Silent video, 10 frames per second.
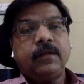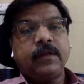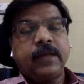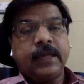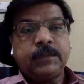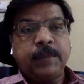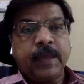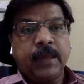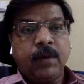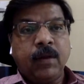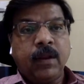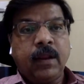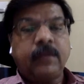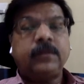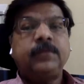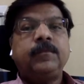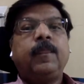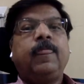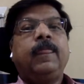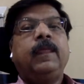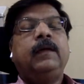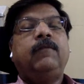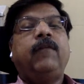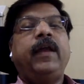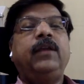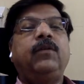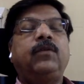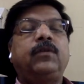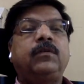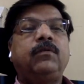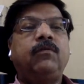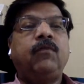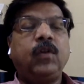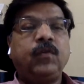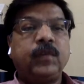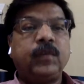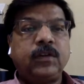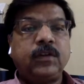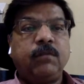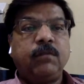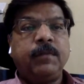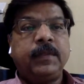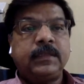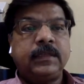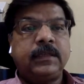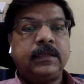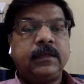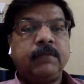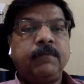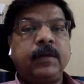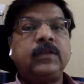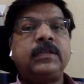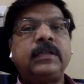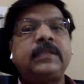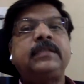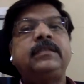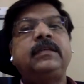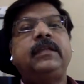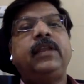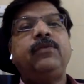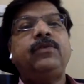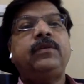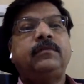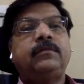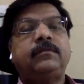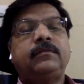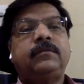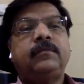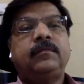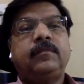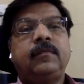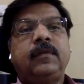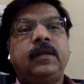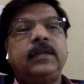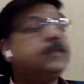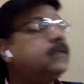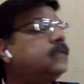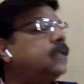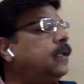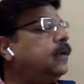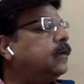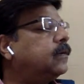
case became all right. Find out what was the homeopathicity. Because rest is a delusion. Rest is nothing.